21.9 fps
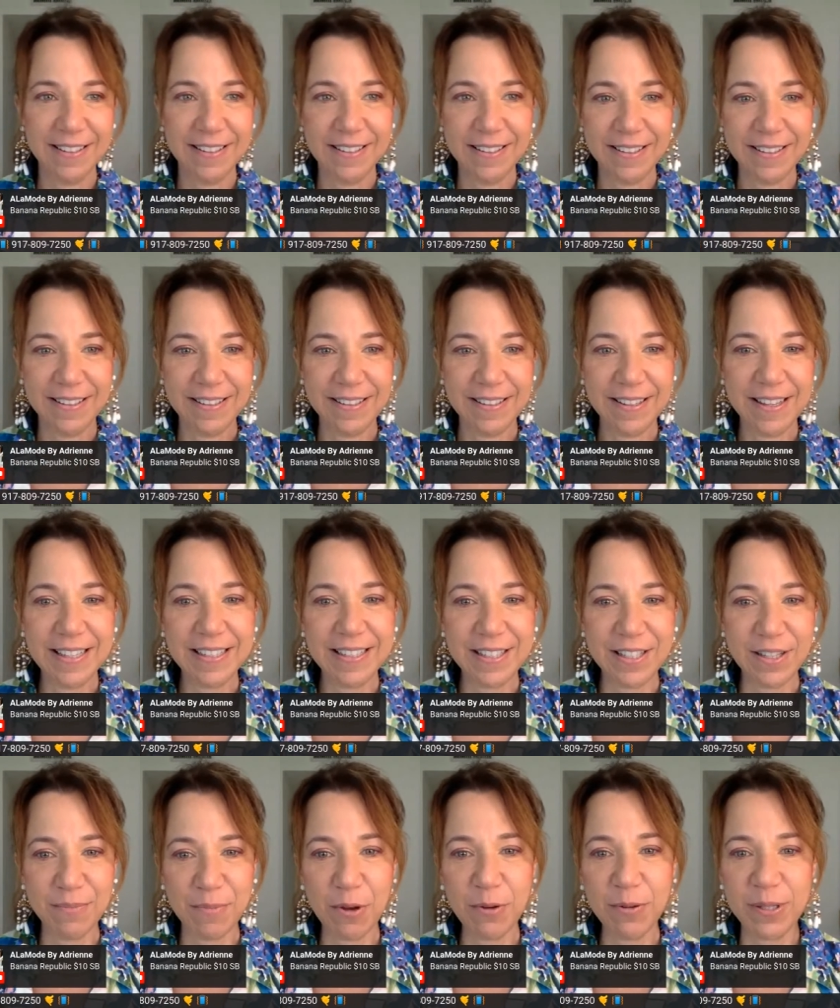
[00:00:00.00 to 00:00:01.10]
Oh, most
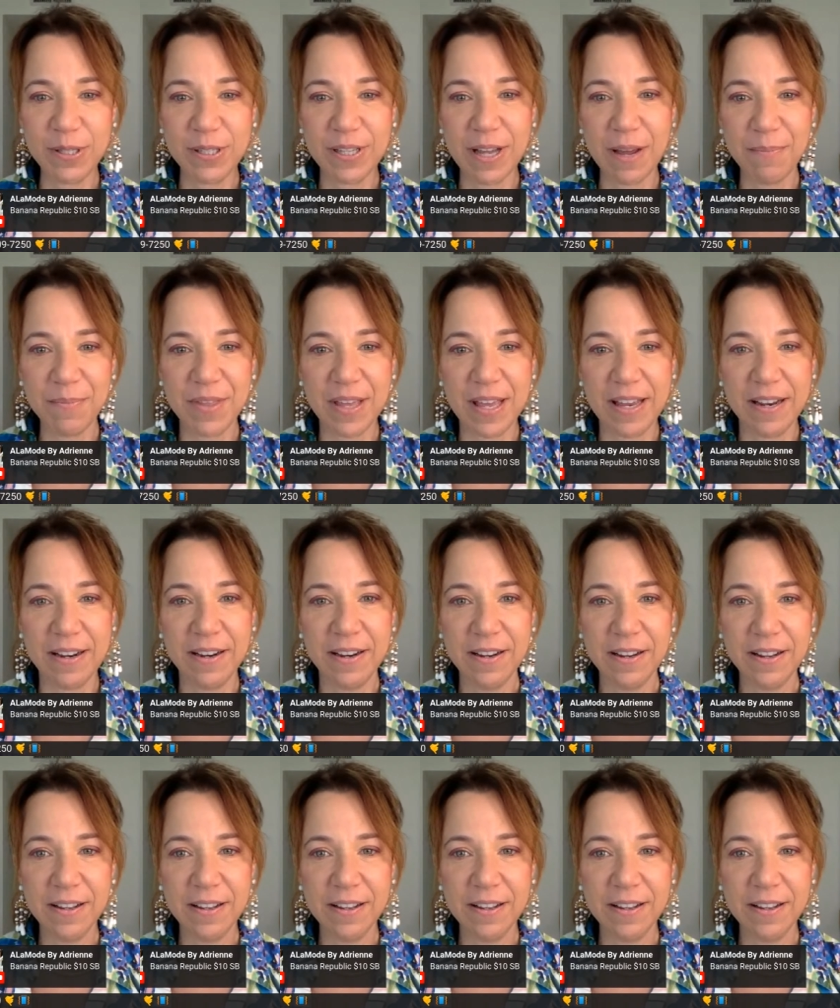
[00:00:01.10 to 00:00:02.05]
I was fooling around.